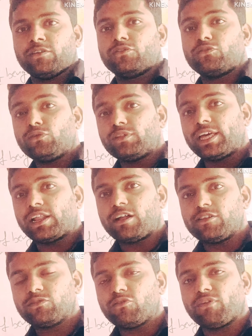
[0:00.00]
So they
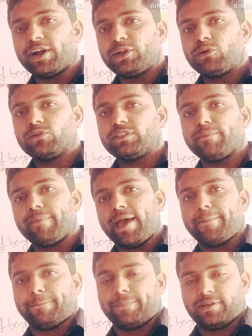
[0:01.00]
also find out the
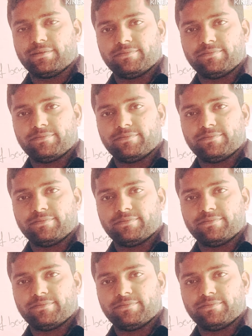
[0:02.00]
map.